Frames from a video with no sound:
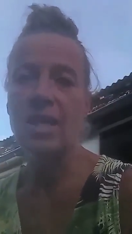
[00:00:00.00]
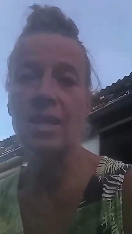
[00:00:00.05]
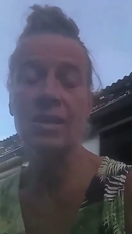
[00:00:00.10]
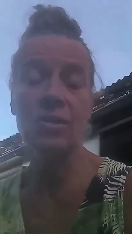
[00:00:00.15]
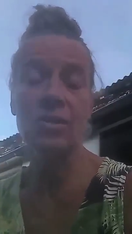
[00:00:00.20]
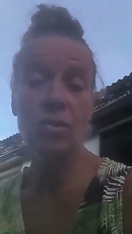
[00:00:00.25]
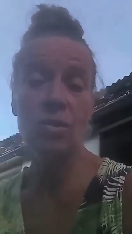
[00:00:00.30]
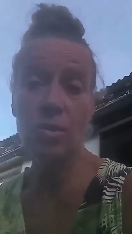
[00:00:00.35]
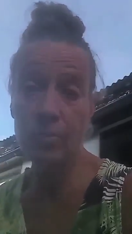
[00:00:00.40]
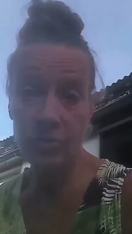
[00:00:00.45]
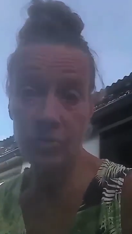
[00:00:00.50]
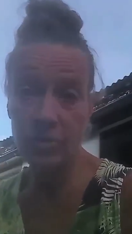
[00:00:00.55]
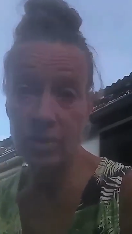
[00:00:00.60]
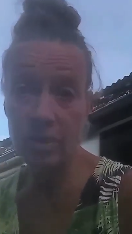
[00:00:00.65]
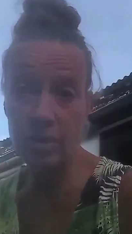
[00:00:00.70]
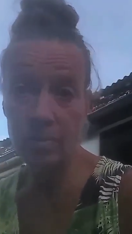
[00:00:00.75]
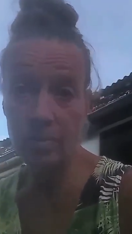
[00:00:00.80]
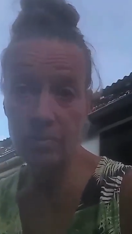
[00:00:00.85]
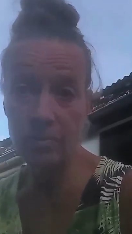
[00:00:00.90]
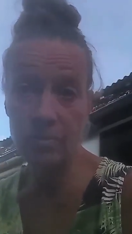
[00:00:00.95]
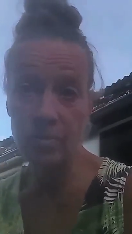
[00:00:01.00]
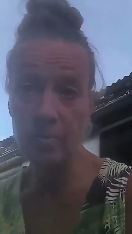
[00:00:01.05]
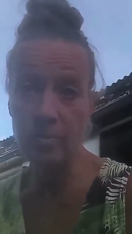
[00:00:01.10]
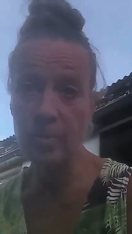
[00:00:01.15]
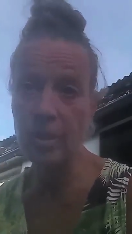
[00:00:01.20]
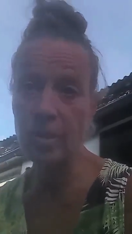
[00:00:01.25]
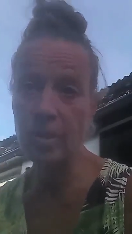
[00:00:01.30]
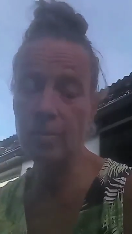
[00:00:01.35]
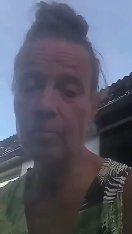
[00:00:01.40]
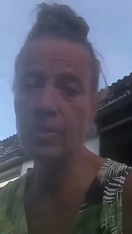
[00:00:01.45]
uncomfortable for
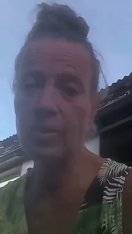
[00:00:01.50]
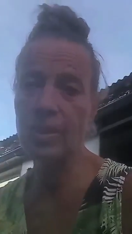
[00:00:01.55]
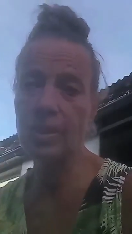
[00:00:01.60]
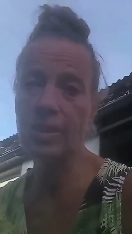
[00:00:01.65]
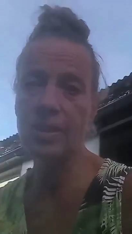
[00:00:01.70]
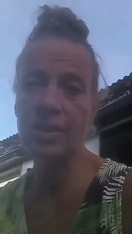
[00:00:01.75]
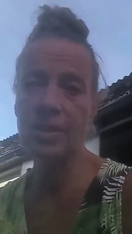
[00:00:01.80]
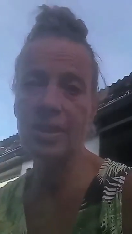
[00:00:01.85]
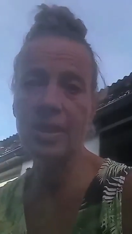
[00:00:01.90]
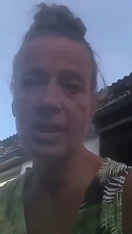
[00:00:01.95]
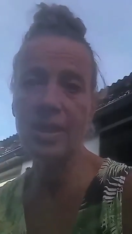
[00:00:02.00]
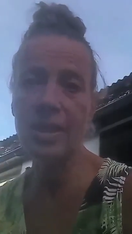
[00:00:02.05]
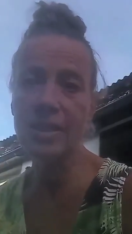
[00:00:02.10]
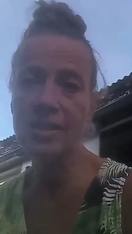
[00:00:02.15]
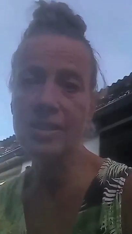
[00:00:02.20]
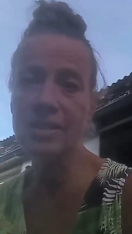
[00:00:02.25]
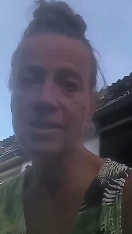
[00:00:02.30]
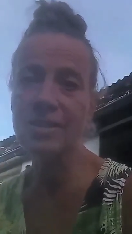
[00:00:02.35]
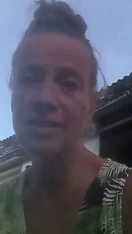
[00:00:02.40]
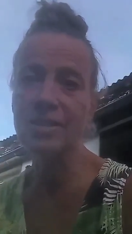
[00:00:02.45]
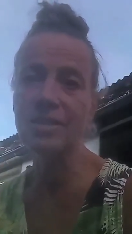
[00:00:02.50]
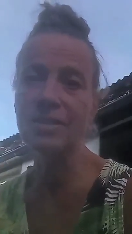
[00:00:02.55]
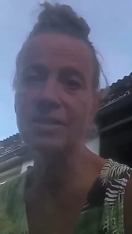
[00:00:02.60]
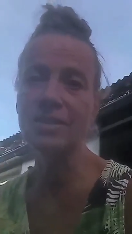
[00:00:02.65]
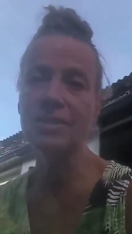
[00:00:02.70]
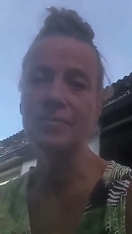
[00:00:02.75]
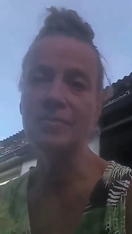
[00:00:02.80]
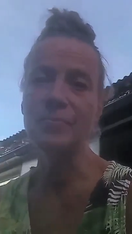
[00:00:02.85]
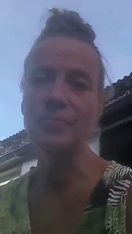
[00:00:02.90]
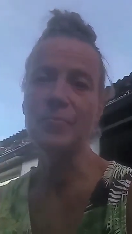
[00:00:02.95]
me, but I
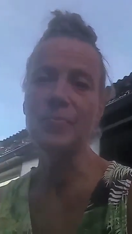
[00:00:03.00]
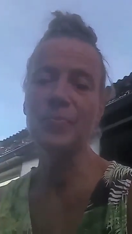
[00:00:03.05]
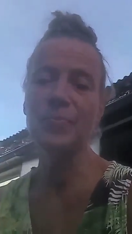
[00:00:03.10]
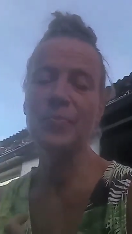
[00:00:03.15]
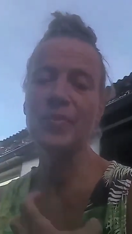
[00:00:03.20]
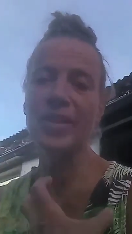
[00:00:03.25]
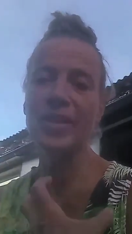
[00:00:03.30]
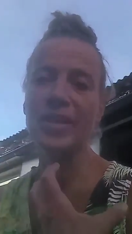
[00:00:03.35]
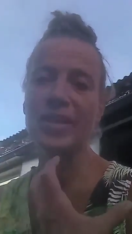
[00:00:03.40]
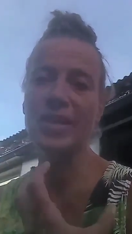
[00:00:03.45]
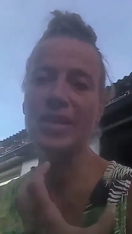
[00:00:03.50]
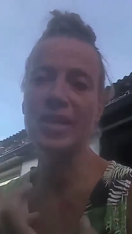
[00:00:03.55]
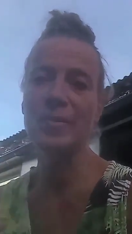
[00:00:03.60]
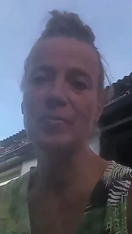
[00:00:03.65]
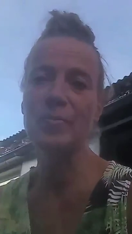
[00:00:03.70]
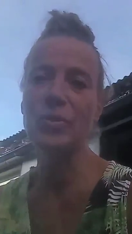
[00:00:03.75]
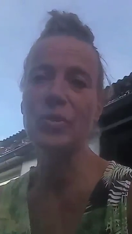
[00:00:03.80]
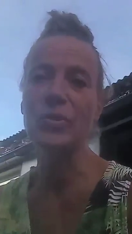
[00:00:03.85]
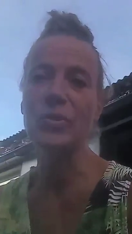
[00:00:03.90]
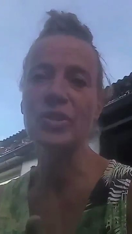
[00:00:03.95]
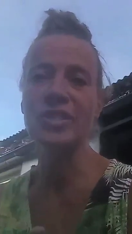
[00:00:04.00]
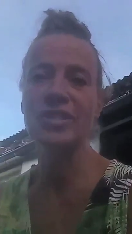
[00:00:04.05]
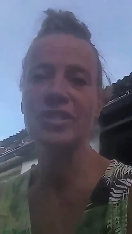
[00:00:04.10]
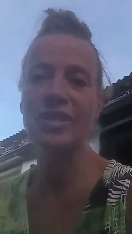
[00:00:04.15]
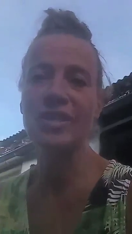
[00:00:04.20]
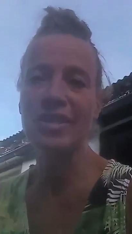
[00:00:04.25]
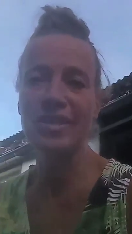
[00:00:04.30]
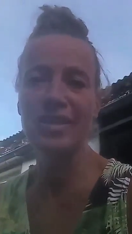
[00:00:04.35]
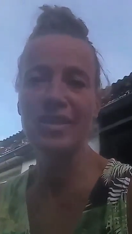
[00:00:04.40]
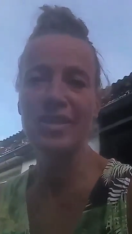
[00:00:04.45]
still am not
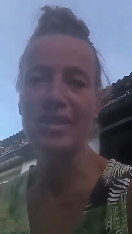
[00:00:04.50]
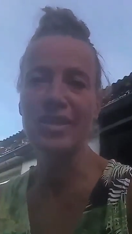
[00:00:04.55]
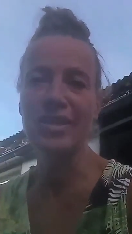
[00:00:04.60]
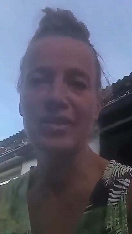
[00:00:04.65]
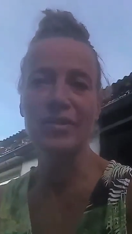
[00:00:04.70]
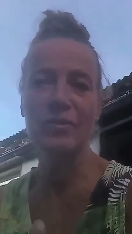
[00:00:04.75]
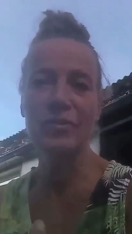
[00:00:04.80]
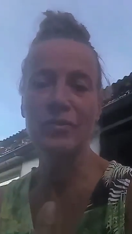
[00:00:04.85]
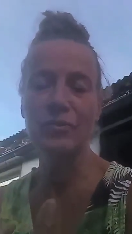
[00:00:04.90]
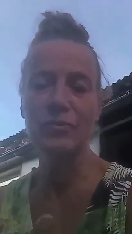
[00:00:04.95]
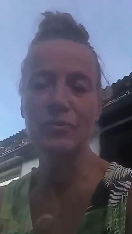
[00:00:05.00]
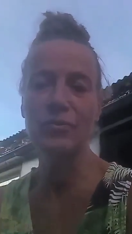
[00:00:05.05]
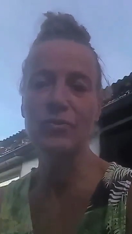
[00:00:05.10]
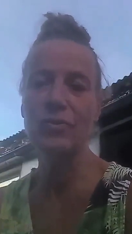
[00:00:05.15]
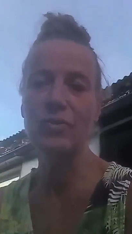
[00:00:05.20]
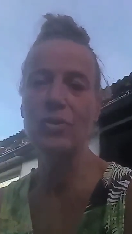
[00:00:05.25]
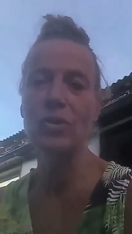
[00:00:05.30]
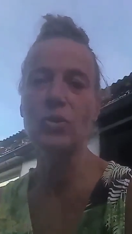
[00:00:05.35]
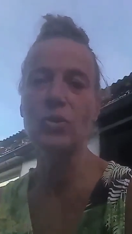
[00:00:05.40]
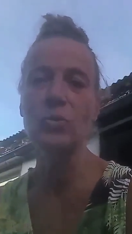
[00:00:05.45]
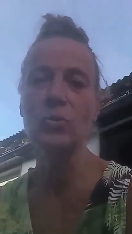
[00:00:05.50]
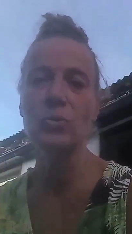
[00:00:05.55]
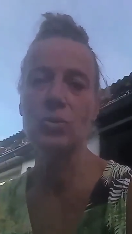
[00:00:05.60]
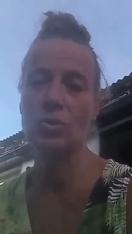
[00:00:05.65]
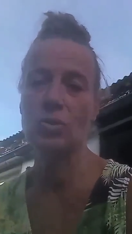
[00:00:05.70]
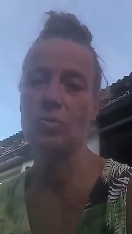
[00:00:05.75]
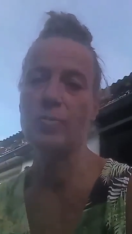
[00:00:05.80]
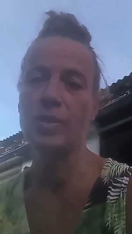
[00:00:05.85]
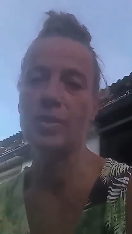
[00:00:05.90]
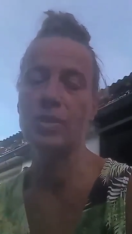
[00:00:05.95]
in the flow
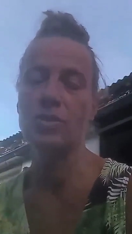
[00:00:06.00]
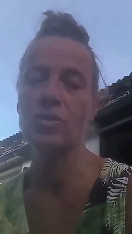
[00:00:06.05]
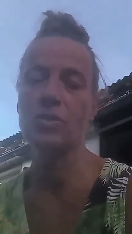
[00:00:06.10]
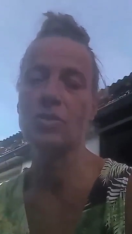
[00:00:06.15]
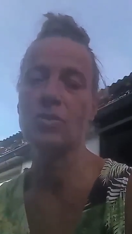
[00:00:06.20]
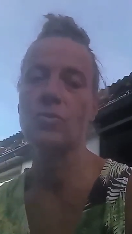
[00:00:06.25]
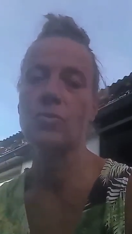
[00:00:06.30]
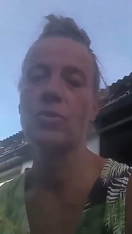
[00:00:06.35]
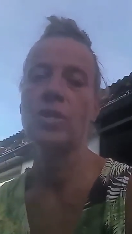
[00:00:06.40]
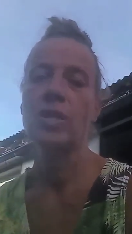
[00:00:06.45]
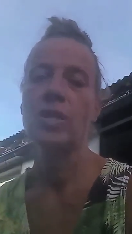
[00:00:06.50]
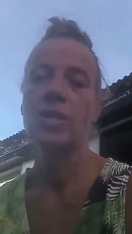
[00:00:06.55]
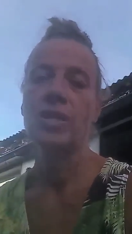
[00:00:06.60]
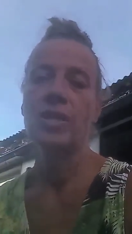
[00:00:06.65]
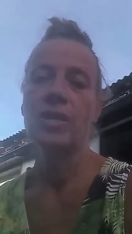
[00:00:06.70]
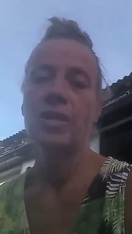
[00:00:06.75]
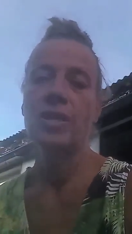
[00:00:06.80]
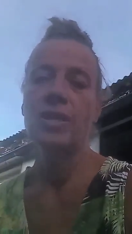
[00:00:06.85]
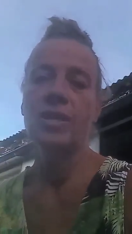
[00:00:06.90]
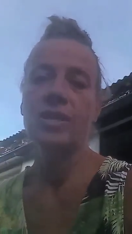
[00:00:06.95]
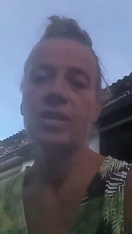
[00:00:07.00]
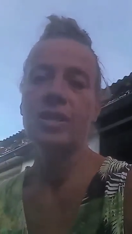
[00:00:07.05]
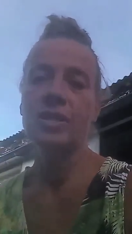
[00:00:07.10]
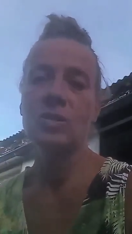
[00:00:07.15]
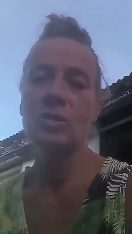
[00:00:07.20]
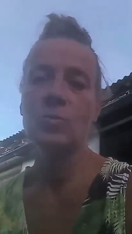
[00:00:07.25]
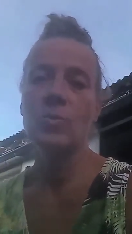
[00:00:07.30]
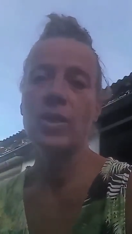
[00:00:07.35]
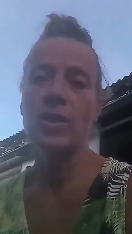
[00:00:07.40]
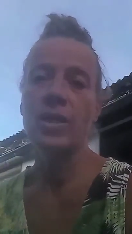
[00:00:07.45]
so much. So
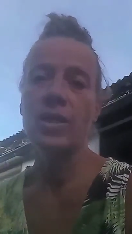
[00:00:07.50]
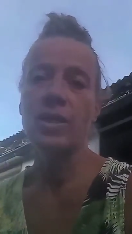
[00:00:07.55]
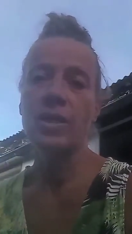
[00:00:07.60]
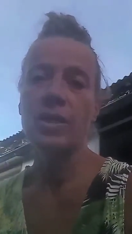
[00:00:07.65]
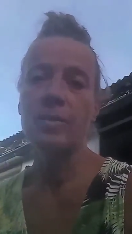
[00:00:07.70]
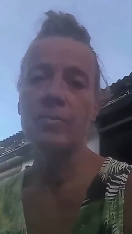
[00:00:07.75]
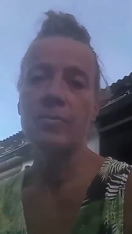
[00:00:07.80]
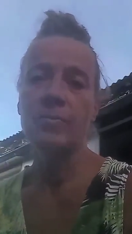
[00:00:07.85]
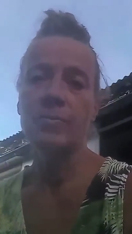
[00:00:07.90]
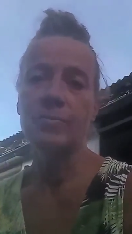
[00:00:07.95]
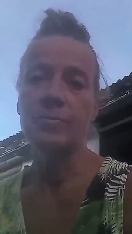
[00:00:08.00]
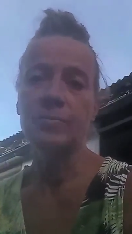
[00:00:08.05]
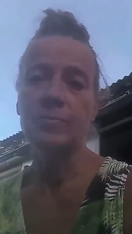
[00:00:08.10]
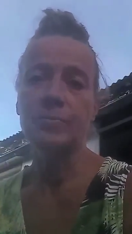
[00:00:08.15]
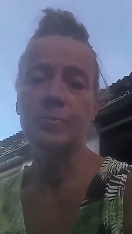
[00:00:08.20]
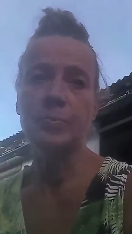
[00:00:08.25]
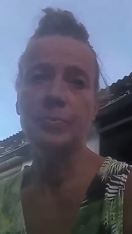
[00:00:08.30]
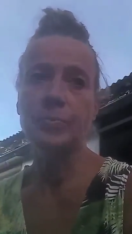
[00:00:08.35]
that's why I'm